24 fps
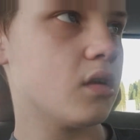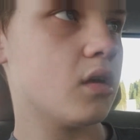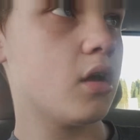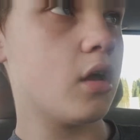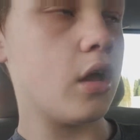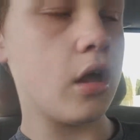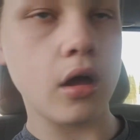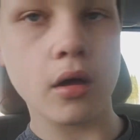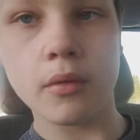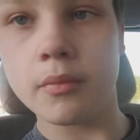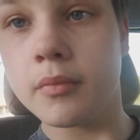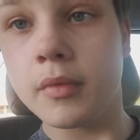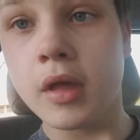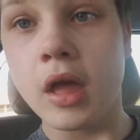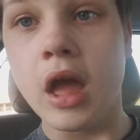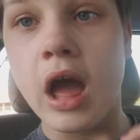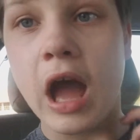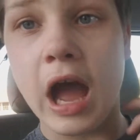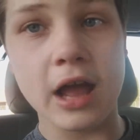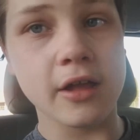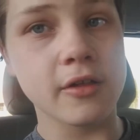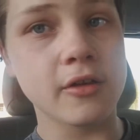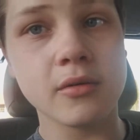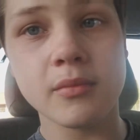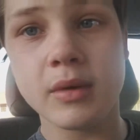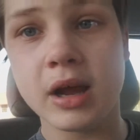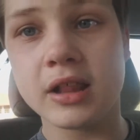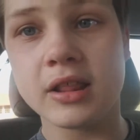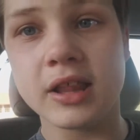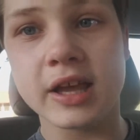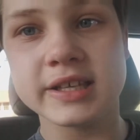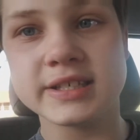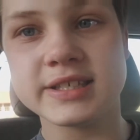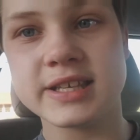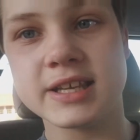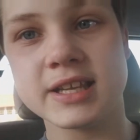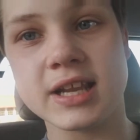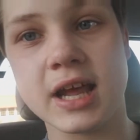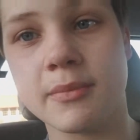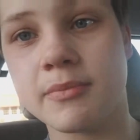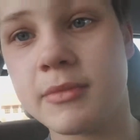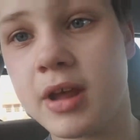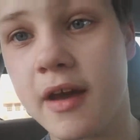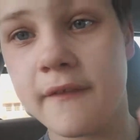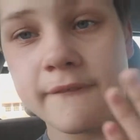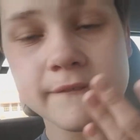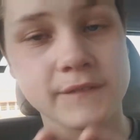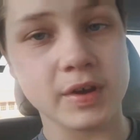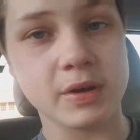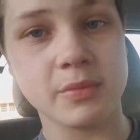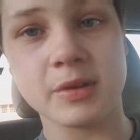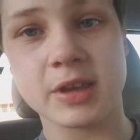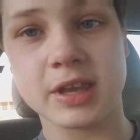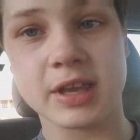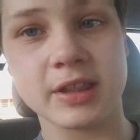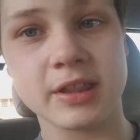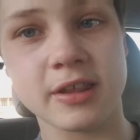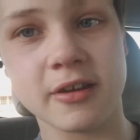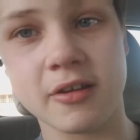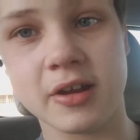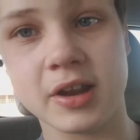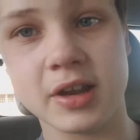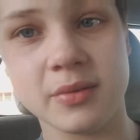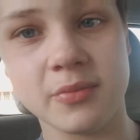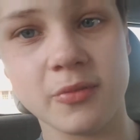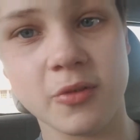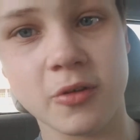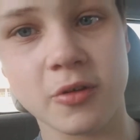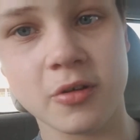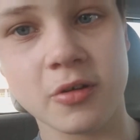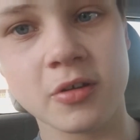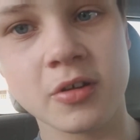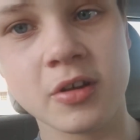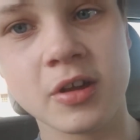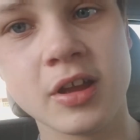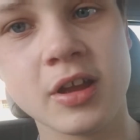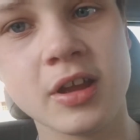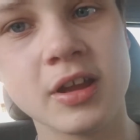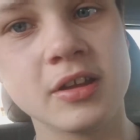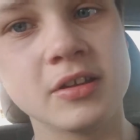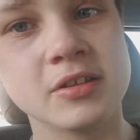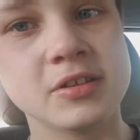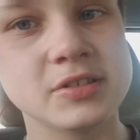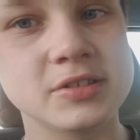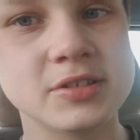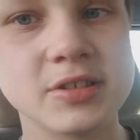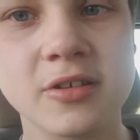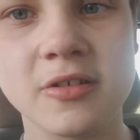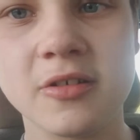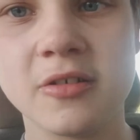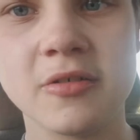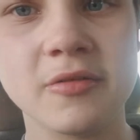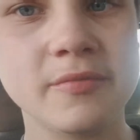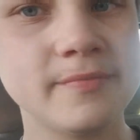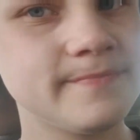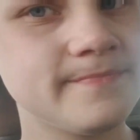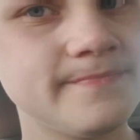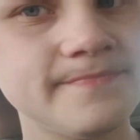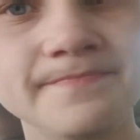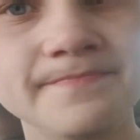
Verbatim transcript: Um, I learned my lesson. I'm not filming in there anymore. So,